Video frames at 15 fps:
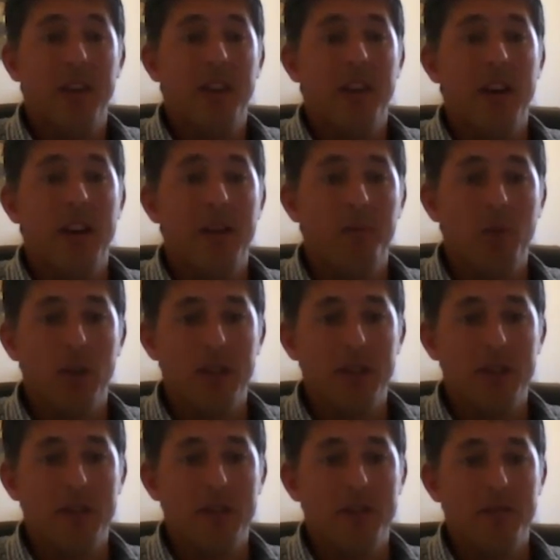what
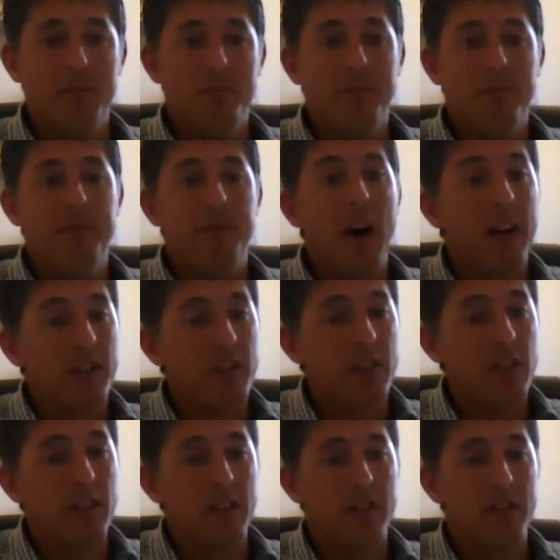its
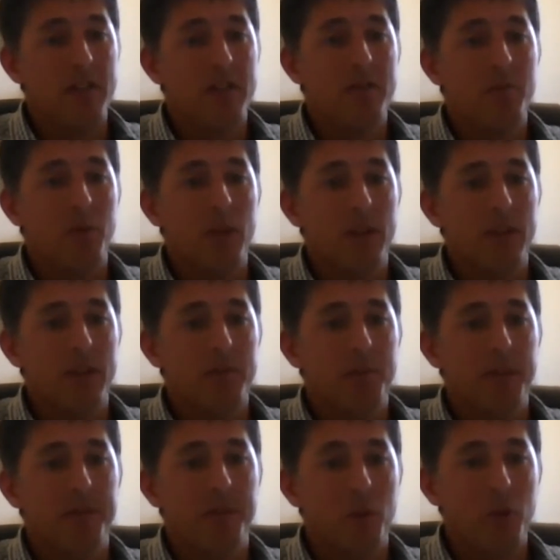function is, what it
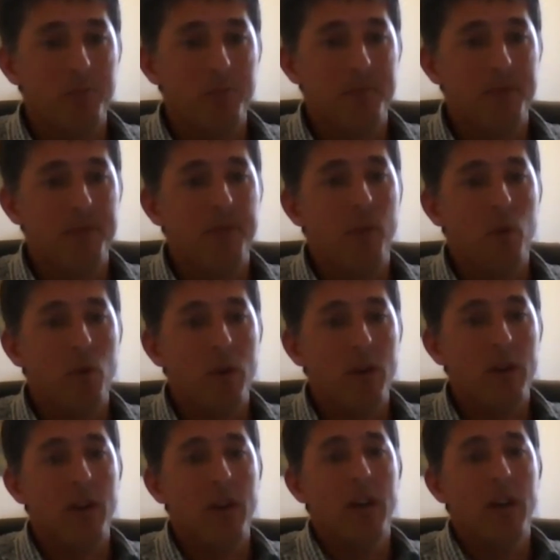performs for,